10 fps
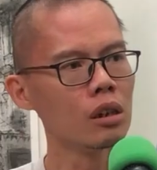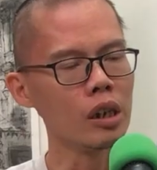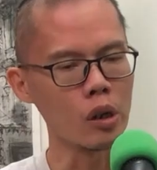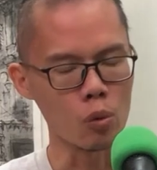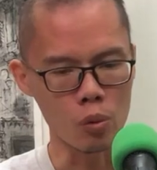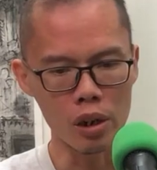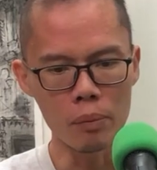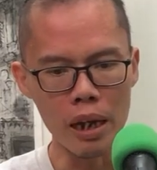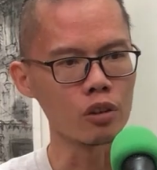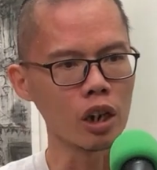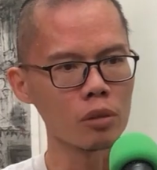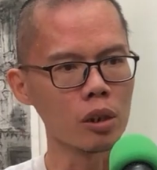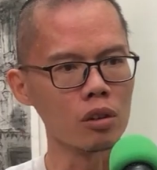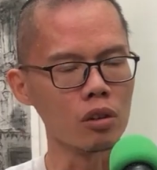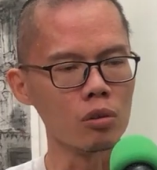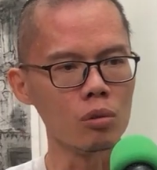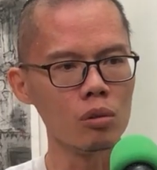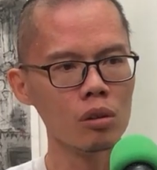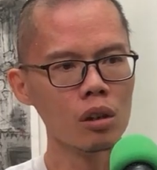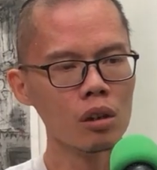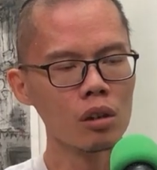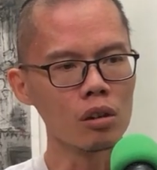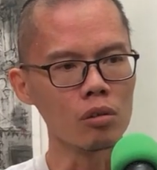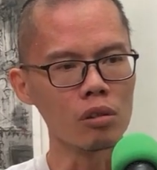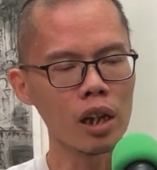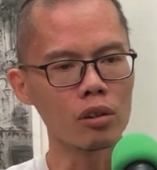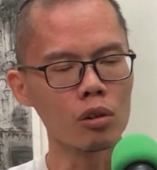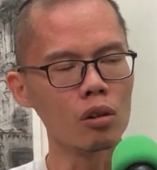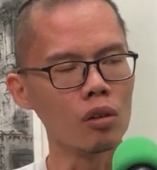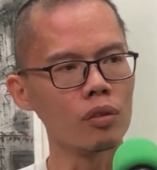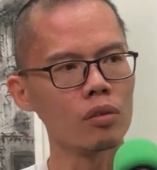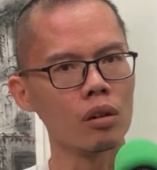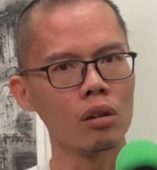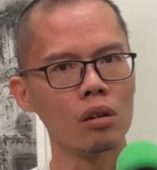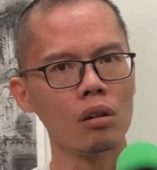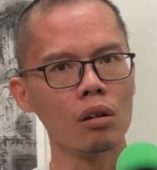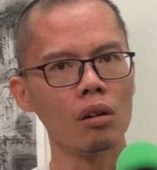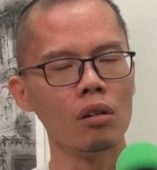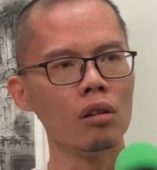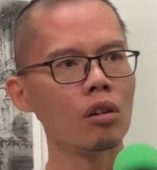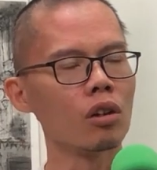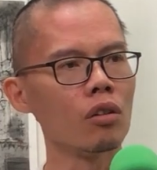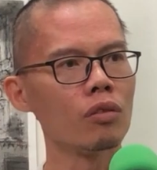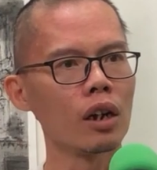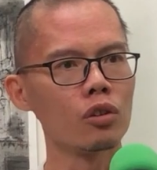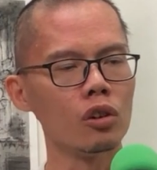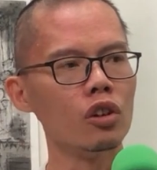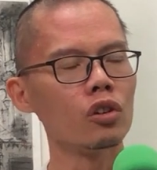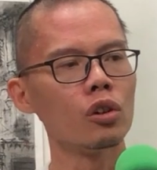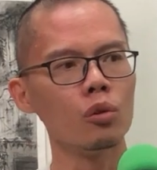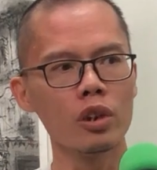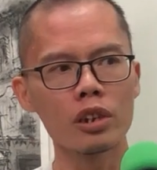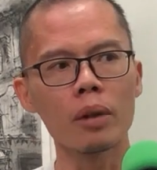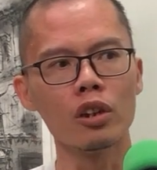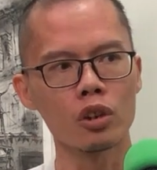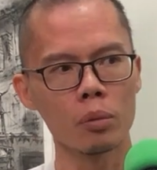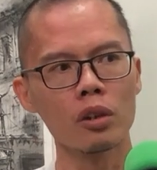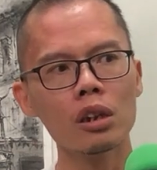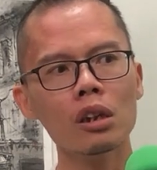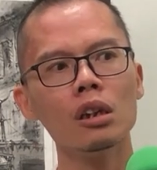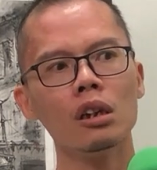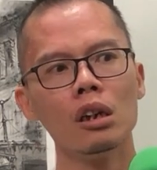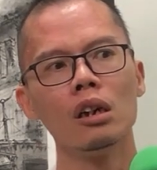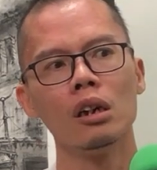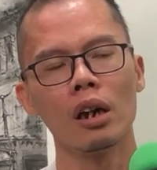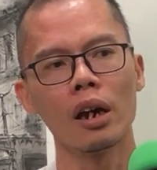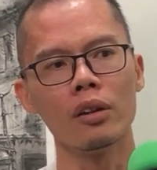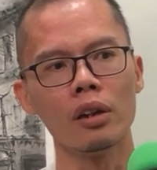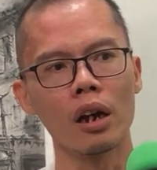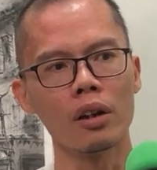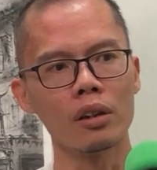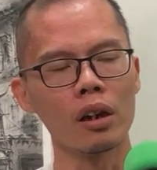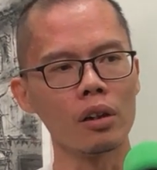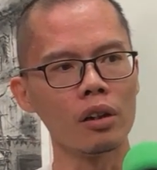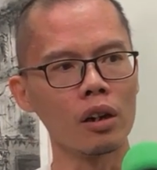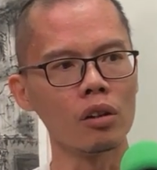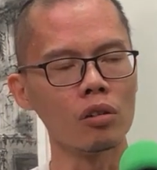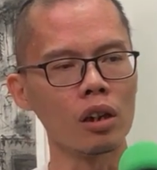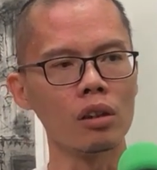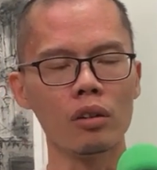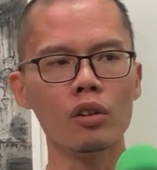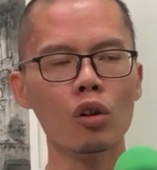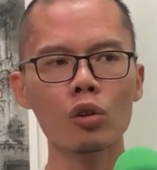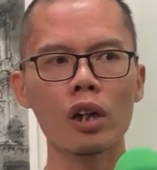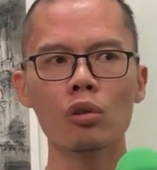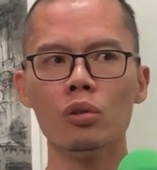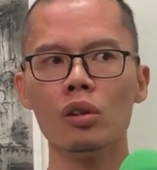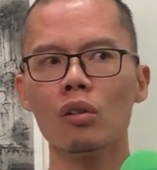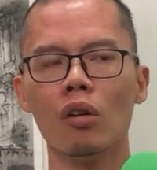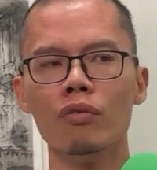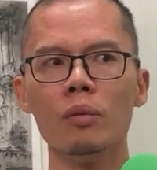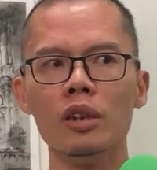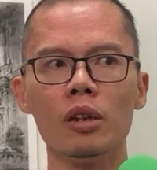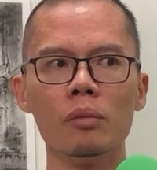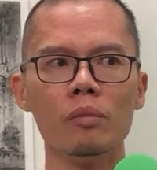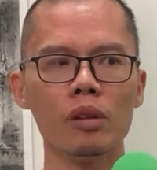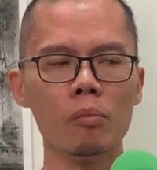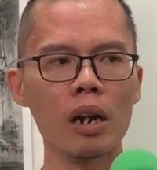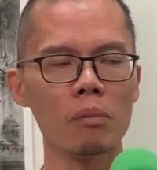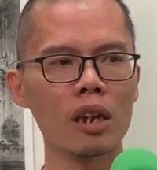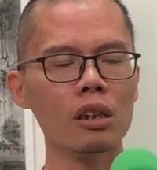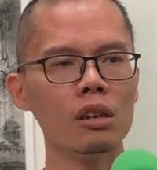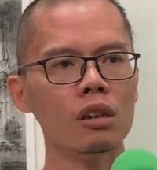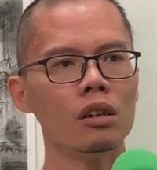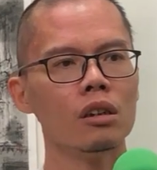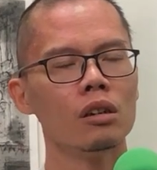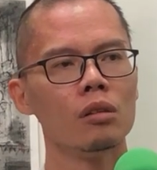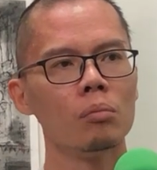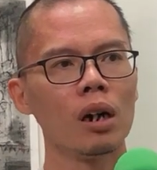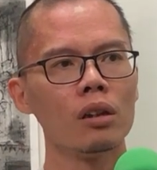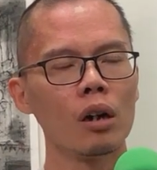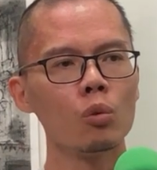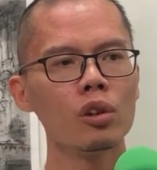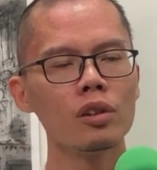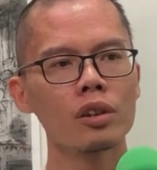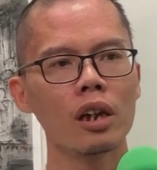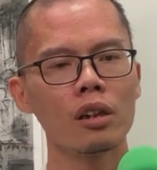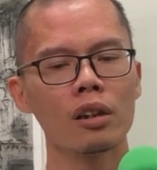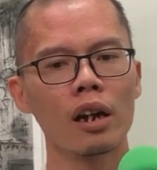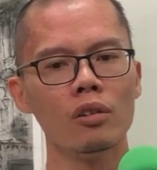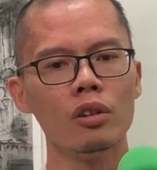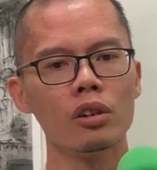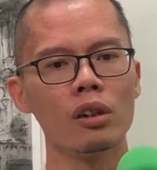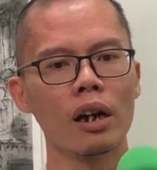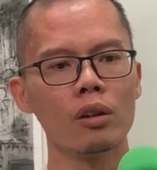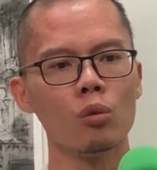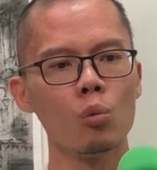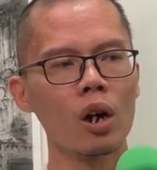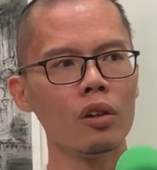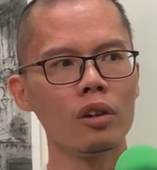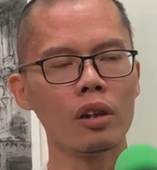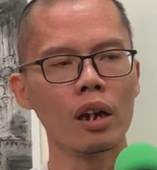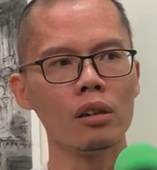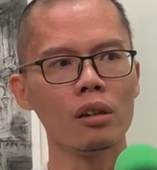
Really bad judgment. You let go of a lot of like traditional risk management. And all that. If you go down to zero, confirm is a bad, but I wouldn't say there is like one that